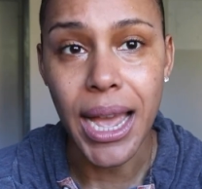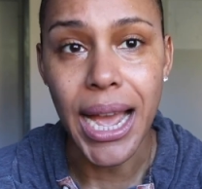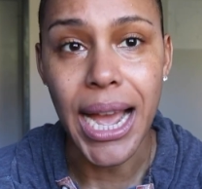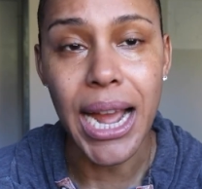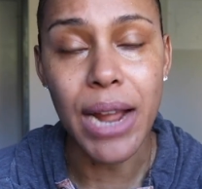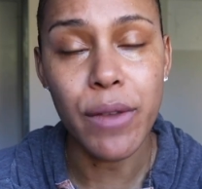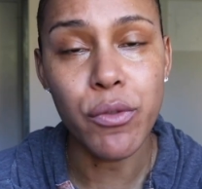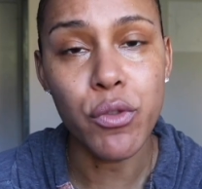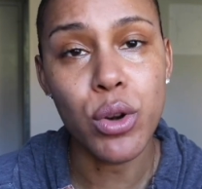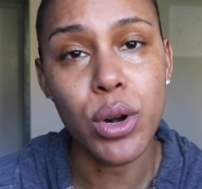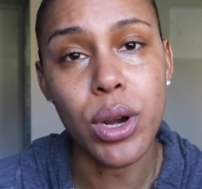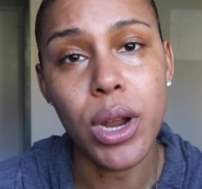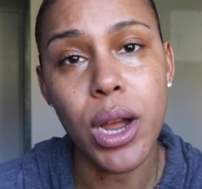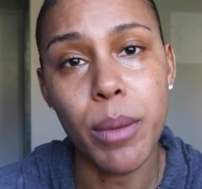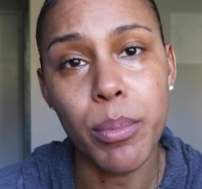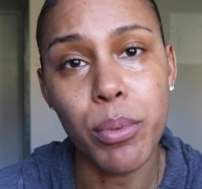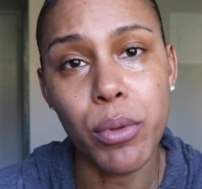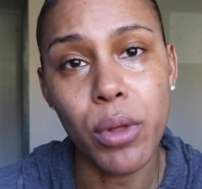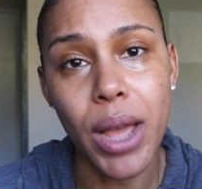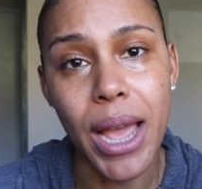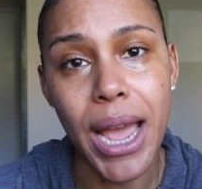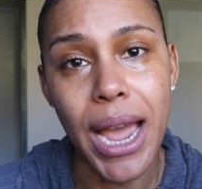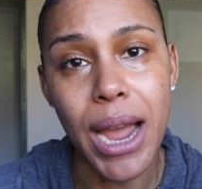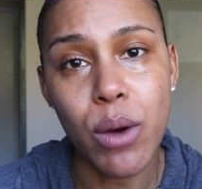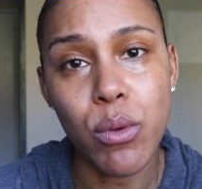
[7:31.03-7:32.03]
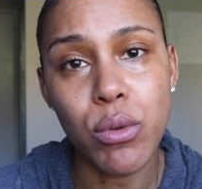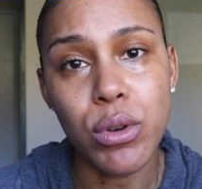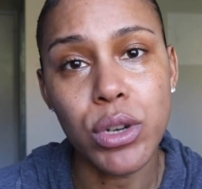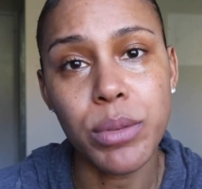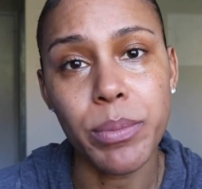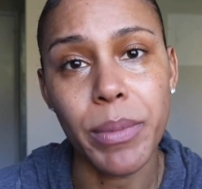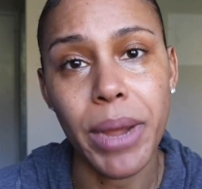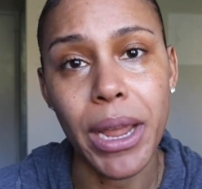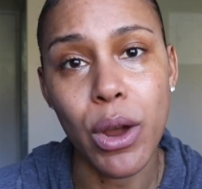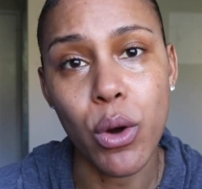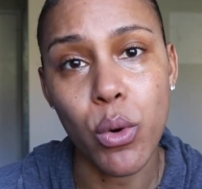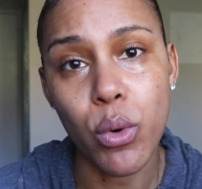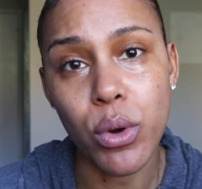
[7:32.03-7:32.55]
After a couple of hours,
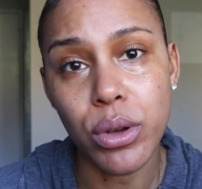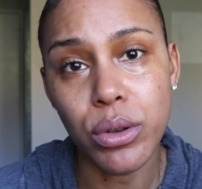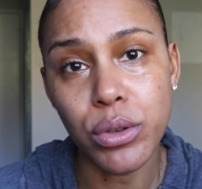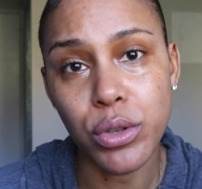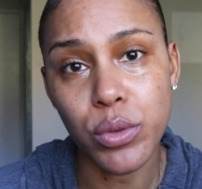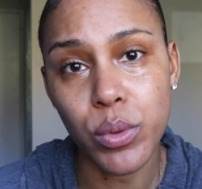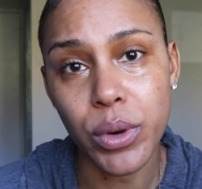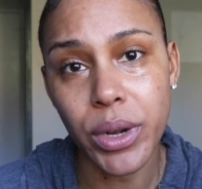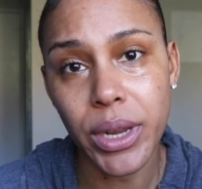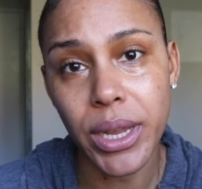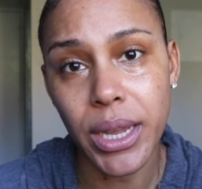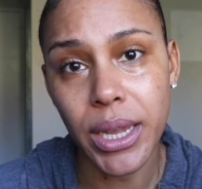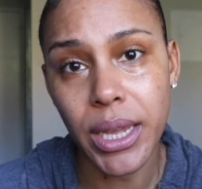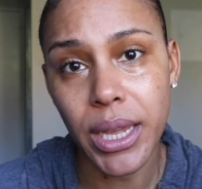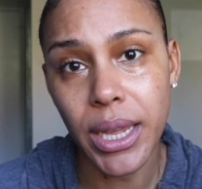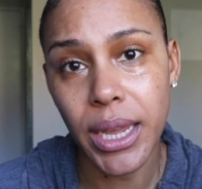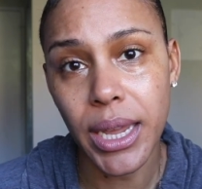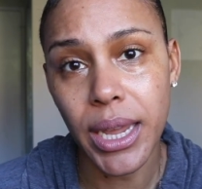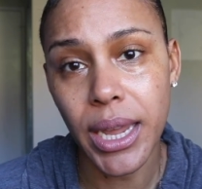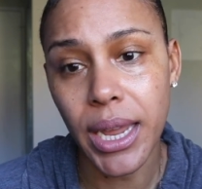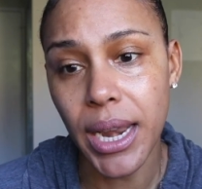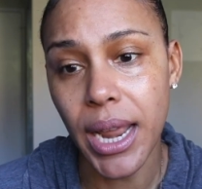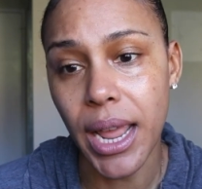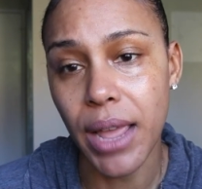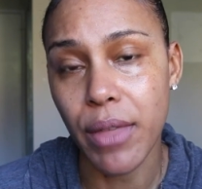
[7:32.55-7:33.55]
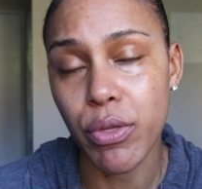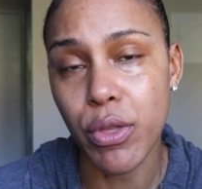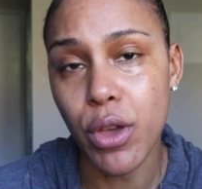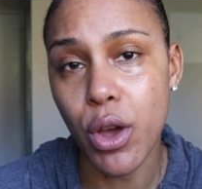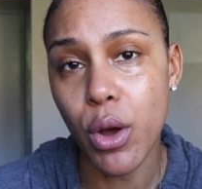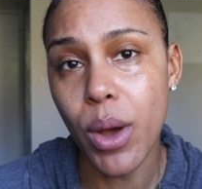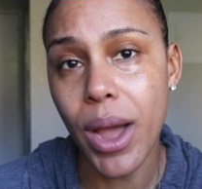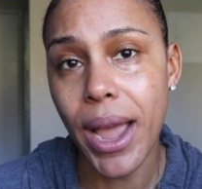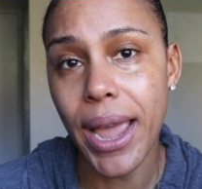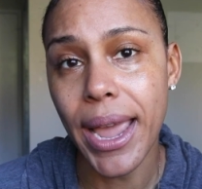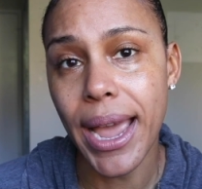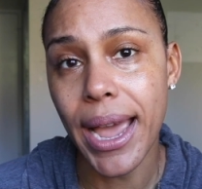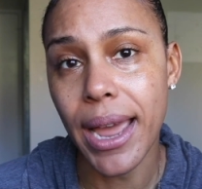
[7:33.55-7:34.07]
my oils were kicking in, and
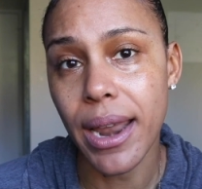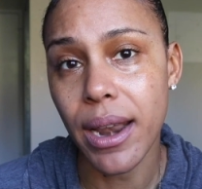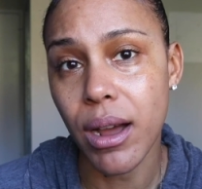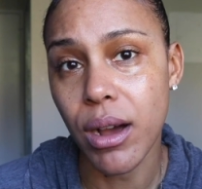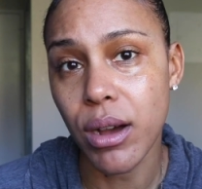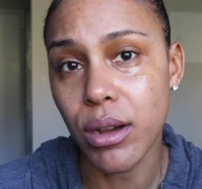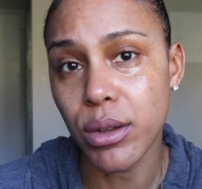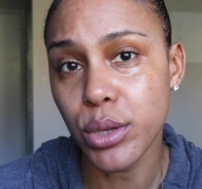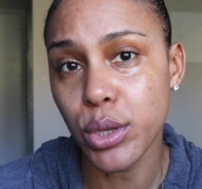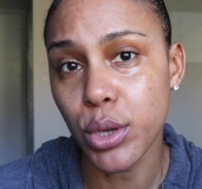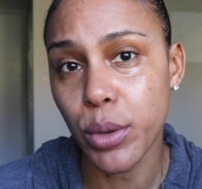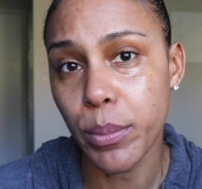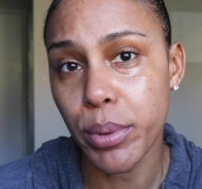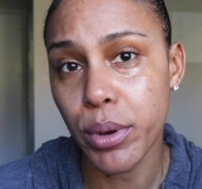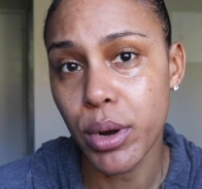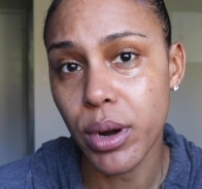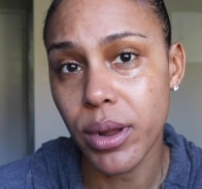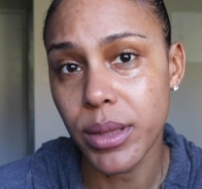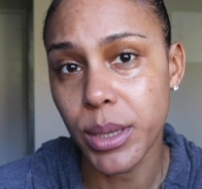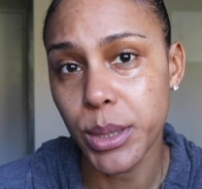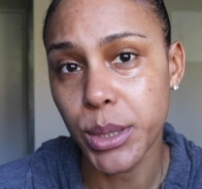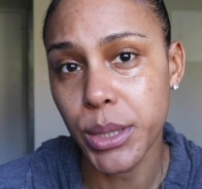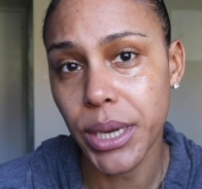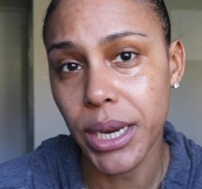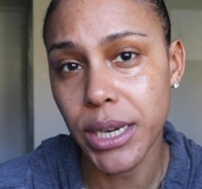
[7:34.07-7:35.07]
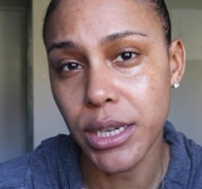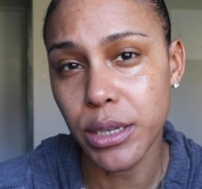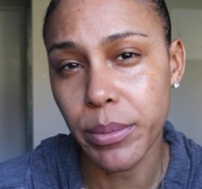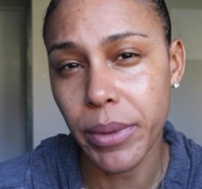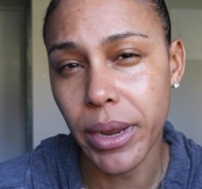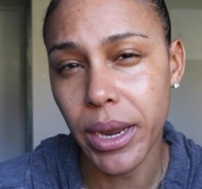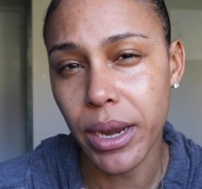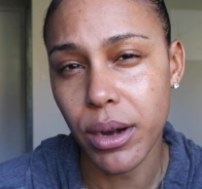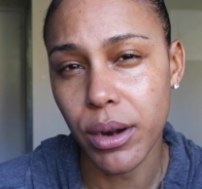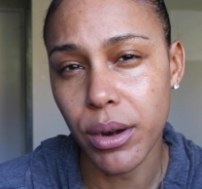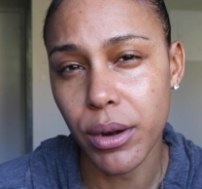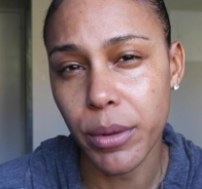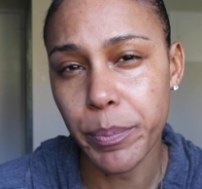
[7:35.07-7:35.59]
though I had also put on the
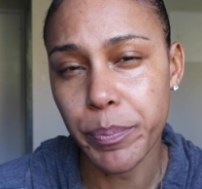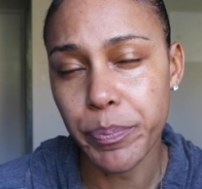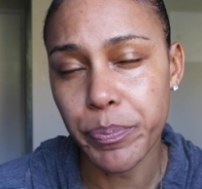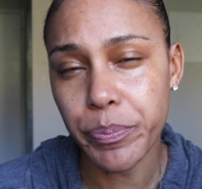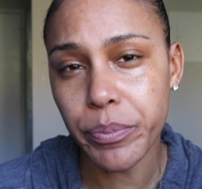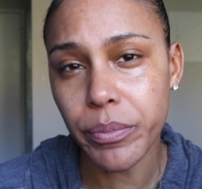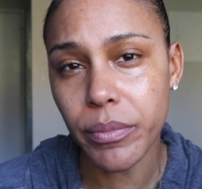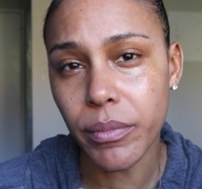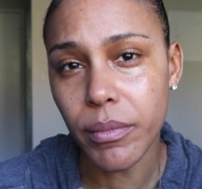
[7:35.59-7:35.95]
Changemaker